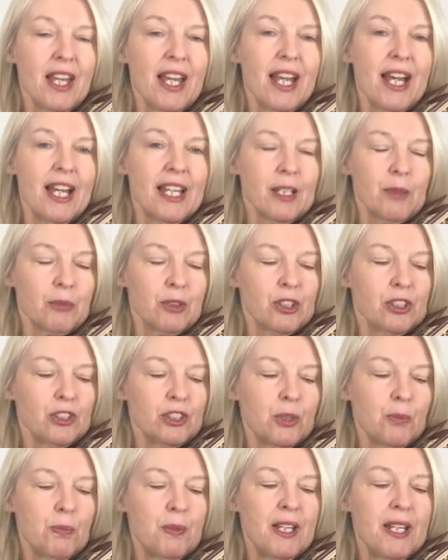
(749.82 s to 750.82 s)
and I'm going
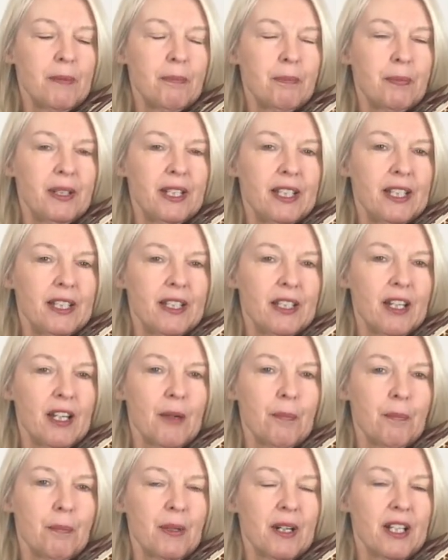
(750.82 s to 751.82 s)
to play
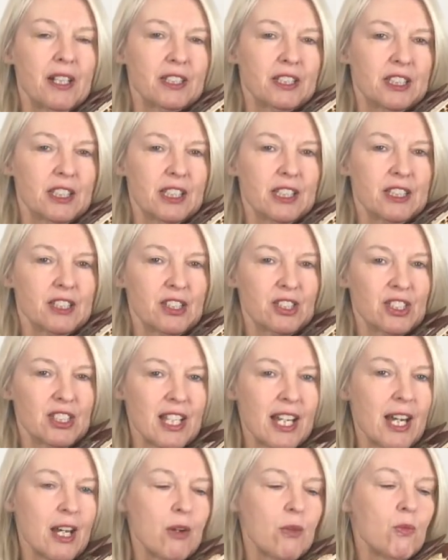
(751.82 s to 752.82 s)
peanut butter
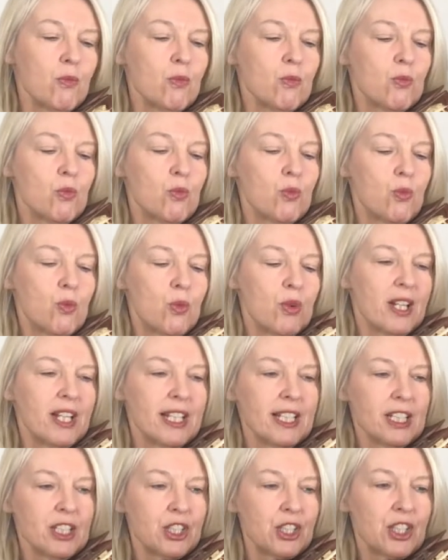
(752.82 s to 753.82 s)

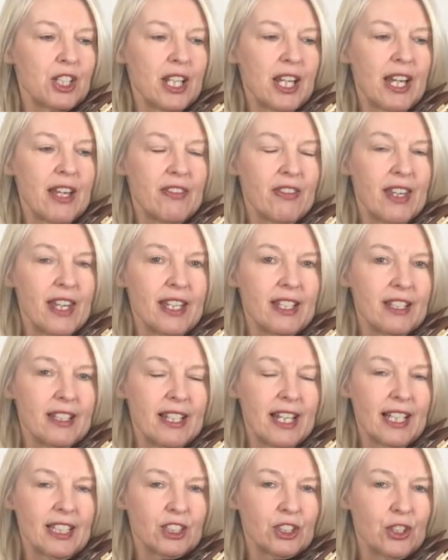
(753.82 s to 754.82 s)
sandwich, and then the
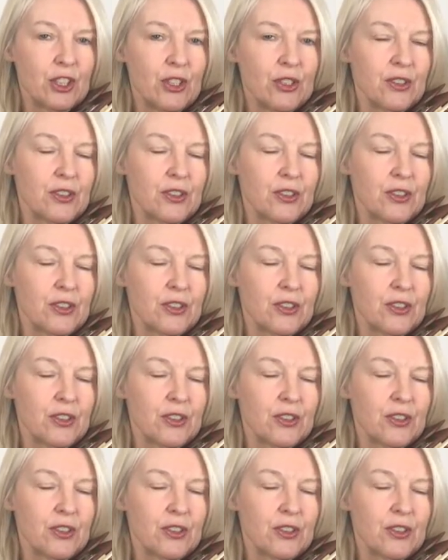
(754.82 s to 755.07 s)
next note.